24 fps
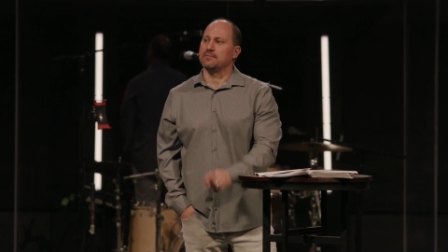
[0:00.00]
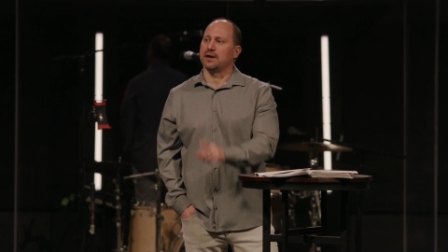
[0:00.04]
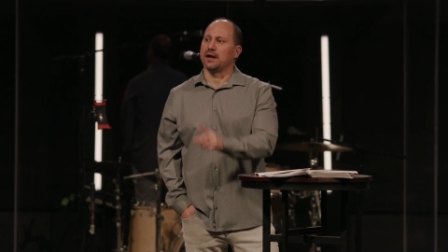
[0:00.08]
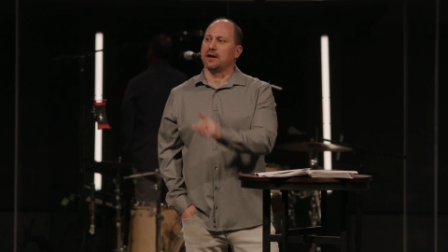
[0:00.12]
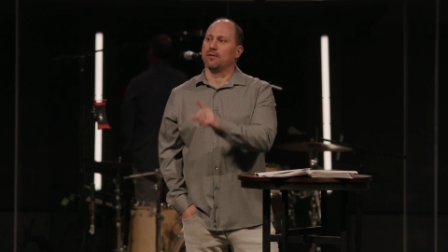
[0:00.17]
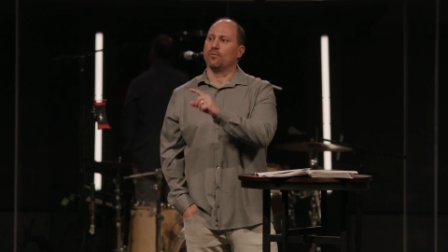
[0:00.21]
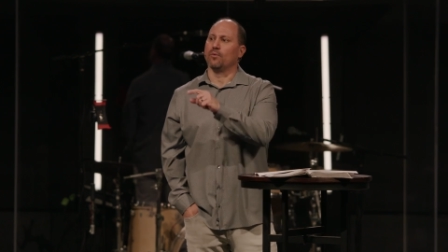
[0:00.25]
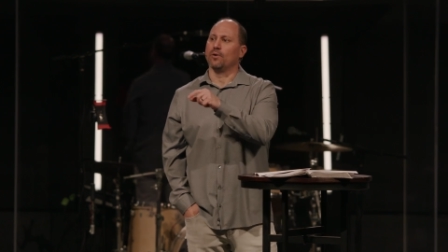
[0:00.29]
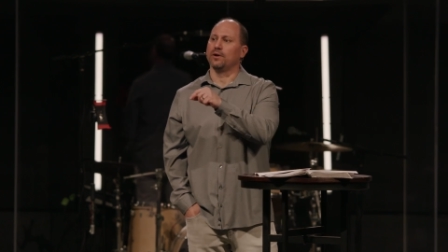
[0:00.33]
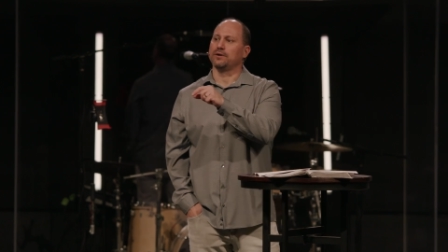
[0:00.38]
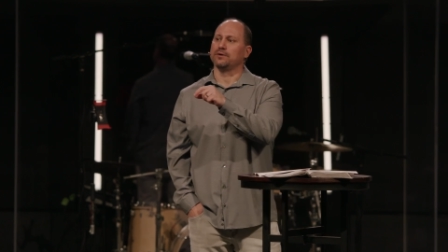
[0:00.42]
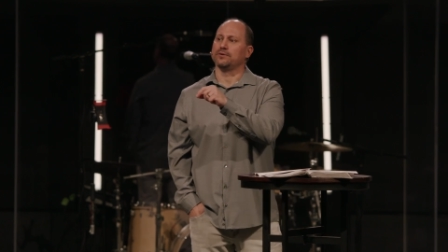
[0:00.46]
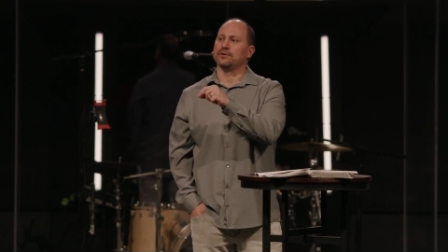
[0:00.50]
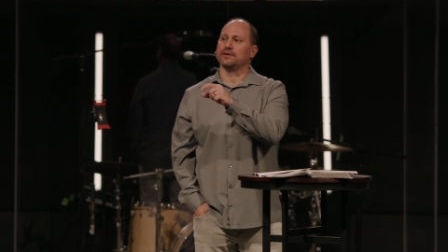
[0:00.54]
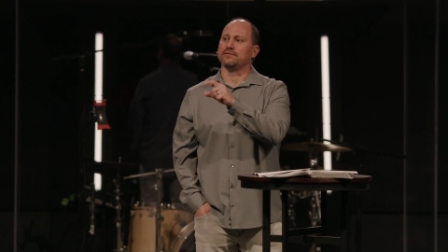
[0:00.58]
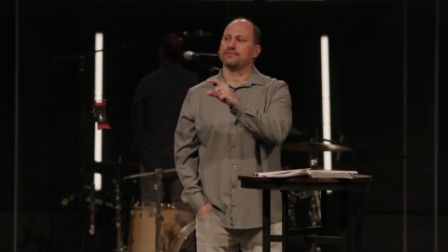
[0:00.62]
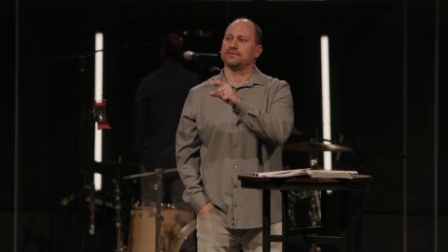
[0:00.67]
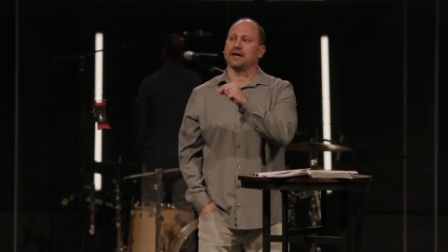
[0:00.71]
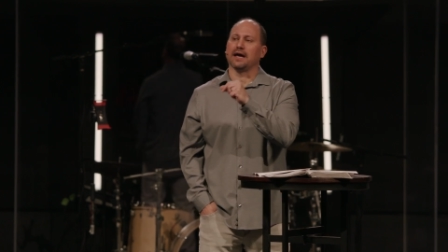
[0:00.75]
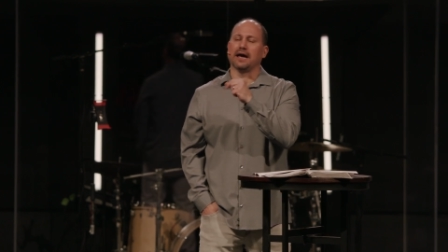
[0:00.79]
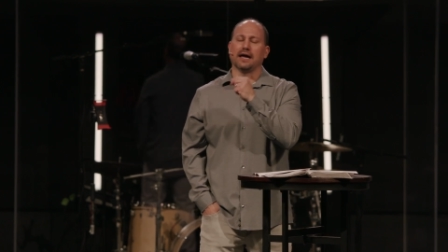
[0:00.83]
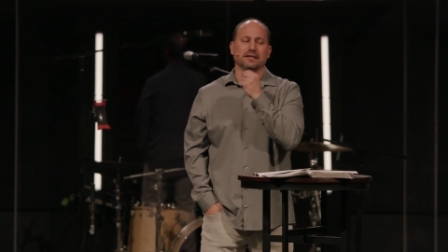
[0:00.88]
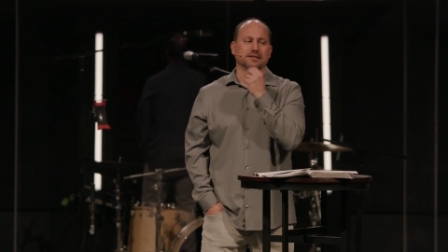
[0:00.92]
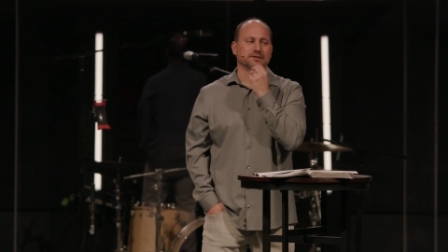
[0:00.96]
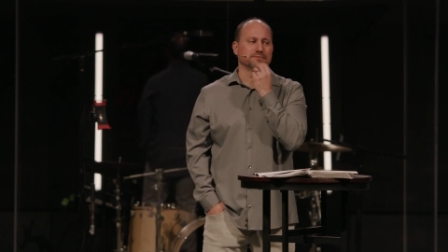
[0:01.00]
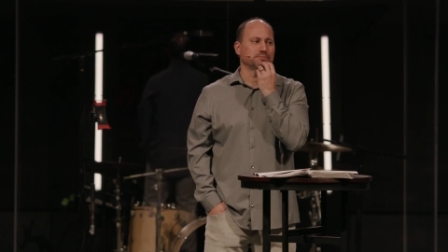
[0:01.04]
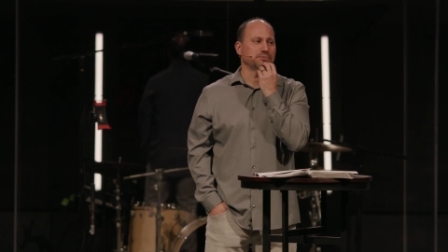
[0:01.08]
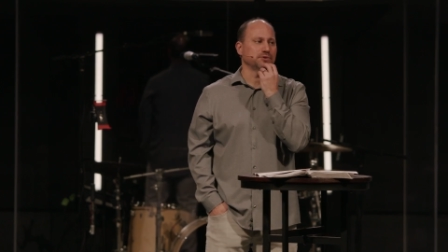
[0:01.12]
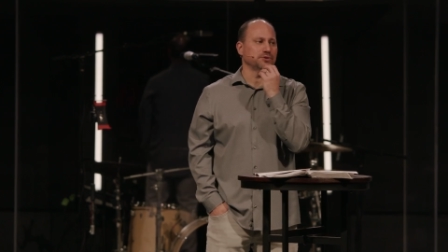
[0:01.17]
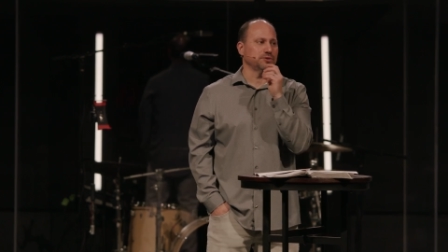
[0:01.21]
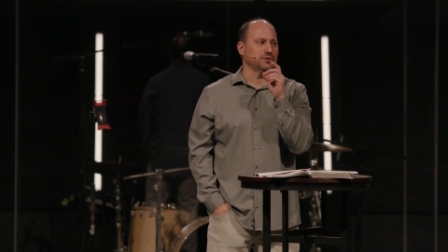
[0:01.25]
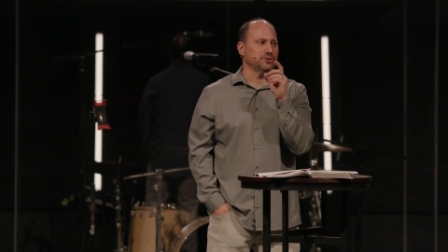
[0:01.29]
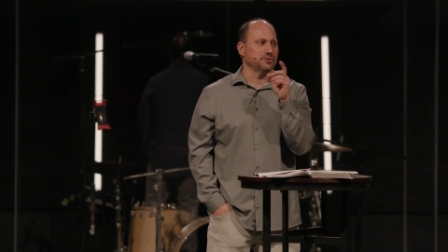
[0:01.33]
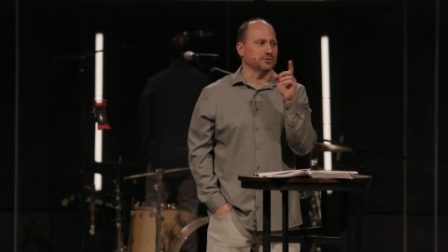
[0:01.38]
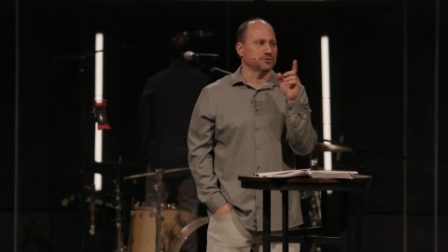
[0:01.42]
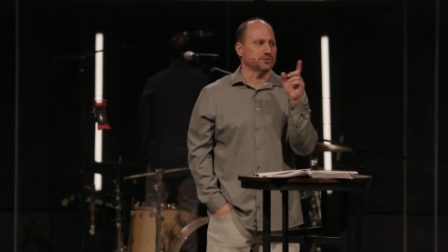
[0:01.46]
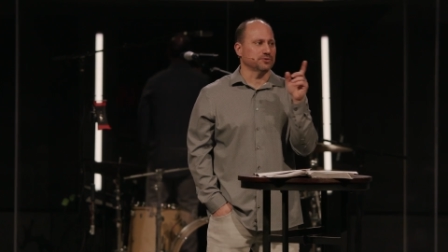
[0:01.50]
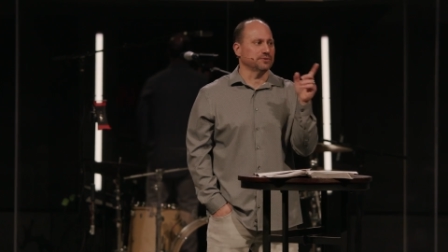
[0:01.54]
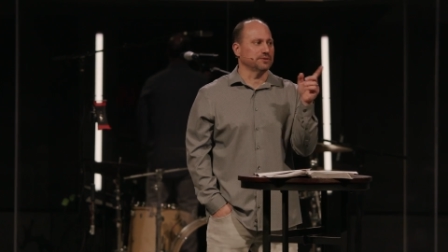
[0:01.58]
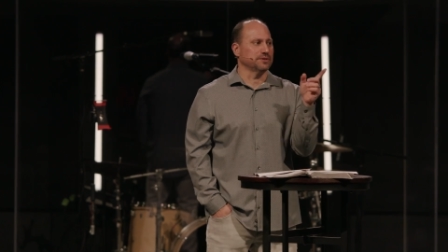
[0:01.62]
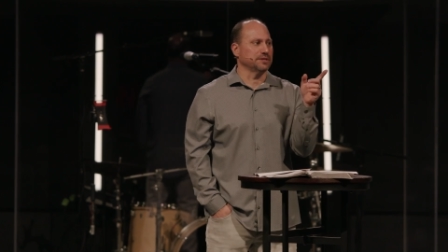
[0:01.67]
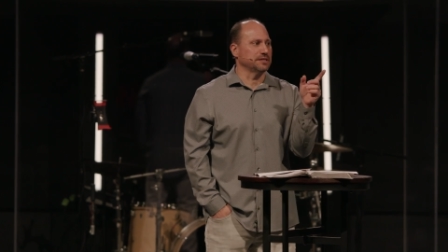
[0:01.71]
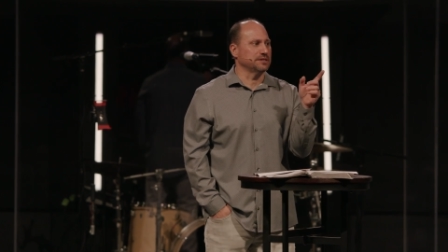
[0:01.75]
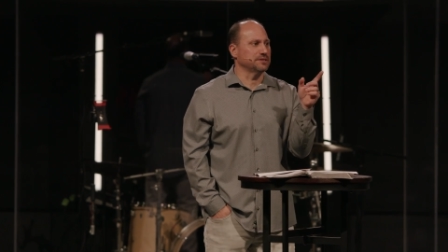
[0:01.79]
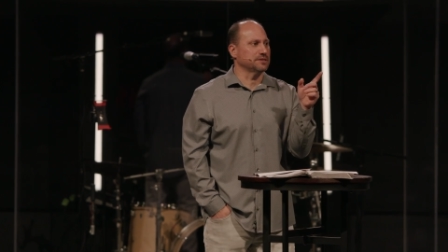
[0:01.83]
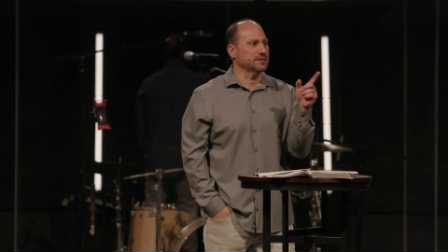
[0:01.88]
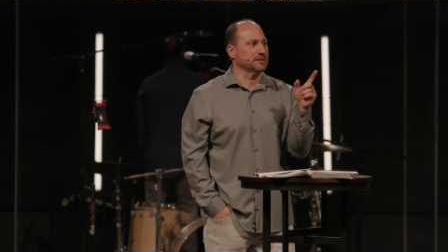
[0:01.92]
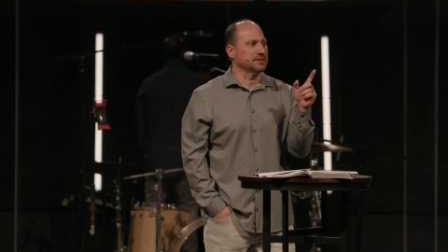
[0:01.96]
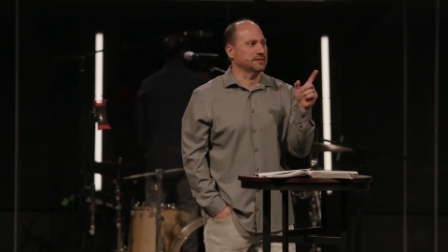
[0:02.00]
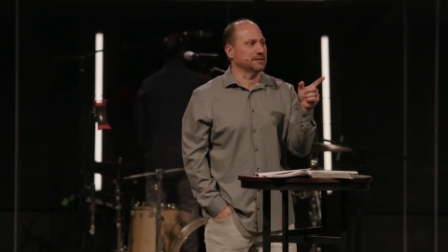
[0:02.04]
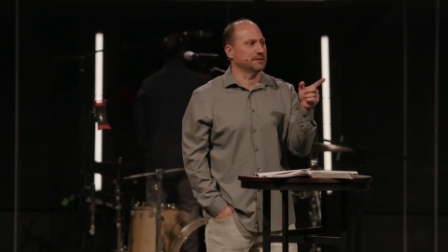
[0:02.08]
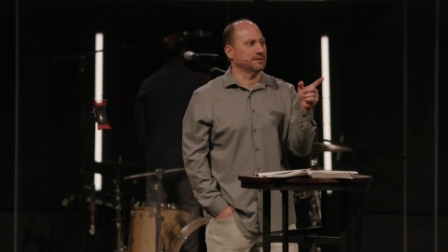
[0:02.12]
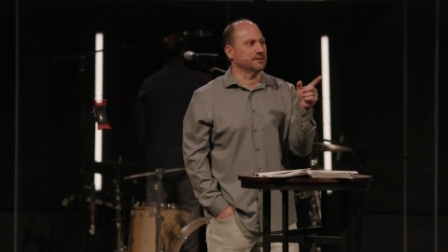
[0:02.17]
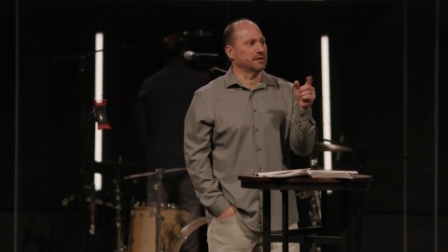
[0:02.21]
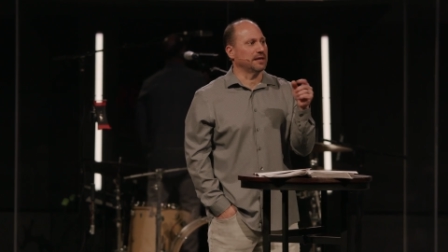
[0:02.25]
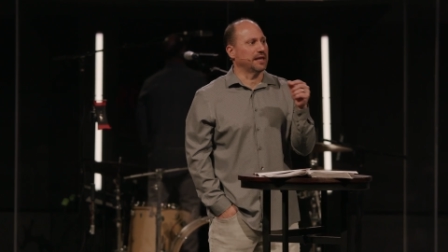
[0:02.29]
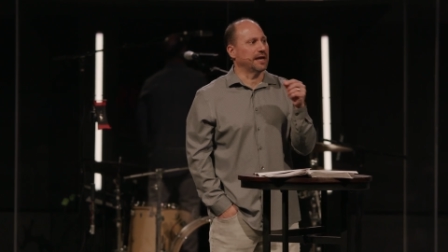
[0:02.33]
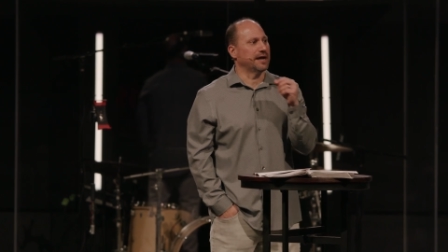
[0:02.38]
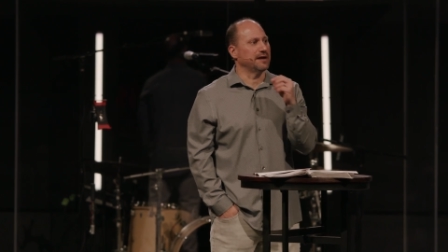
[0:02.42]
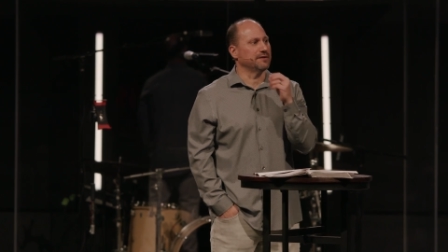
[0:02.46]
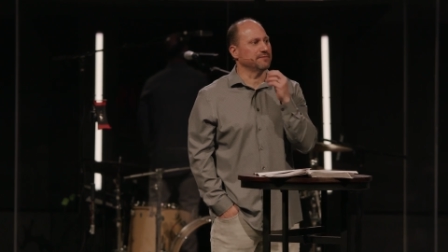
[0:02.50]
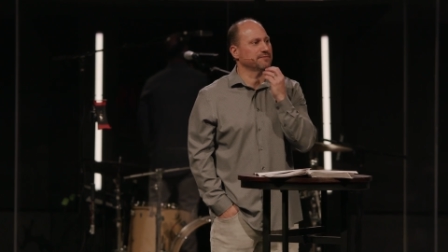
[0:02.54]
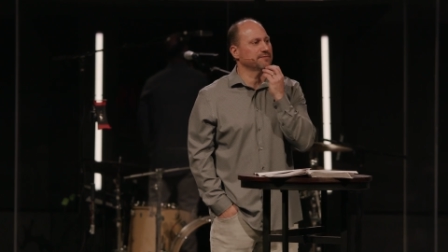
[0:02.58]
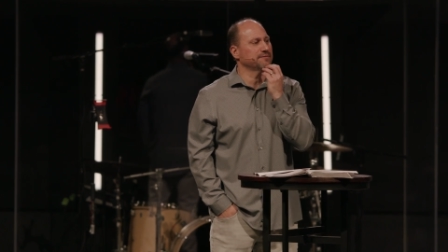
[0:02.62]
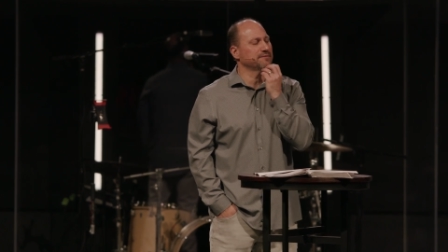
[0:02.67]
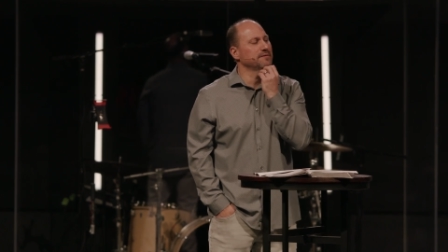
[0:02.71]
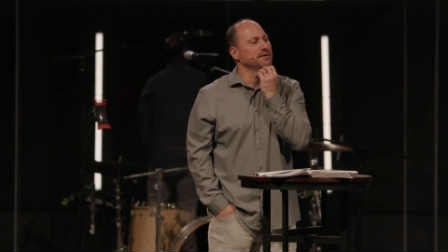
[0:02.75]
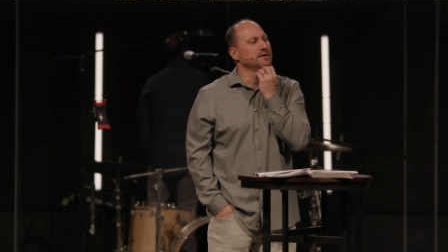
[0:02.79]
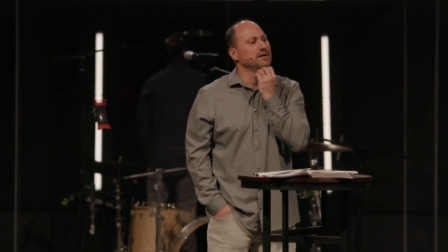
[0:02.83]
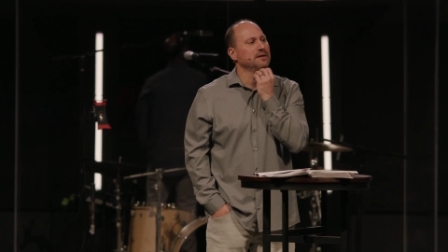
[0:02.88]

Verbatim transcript: And I'm wondering if God has put you strategically in their life